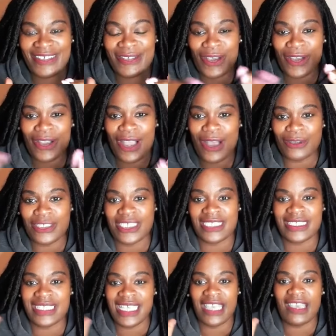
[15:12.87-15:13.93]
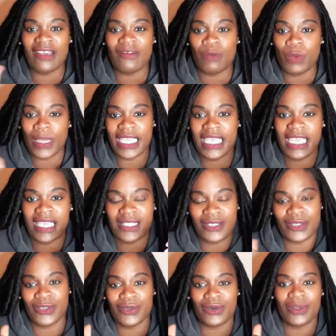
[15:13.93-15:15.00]
coaches give when kids
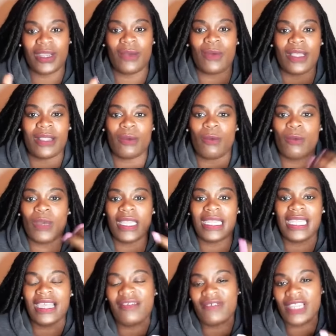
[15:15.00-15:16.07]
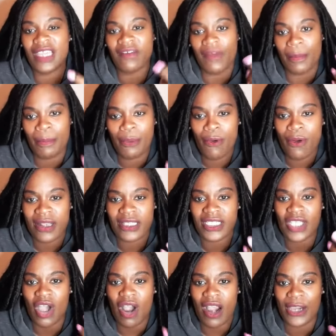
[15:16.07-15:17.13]
are doing it? What level of importance
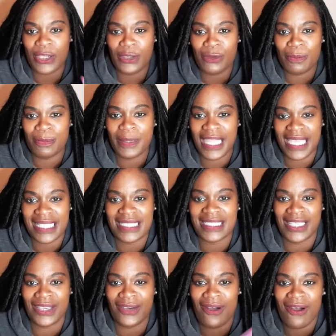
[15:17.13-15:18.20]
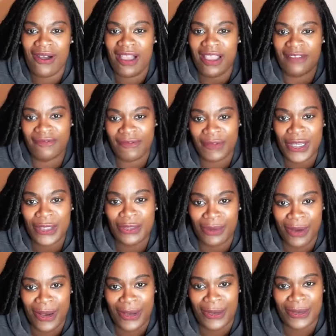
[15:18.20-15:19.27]
are you placing on free
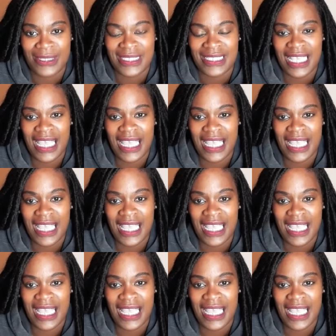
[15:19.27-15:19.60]
throws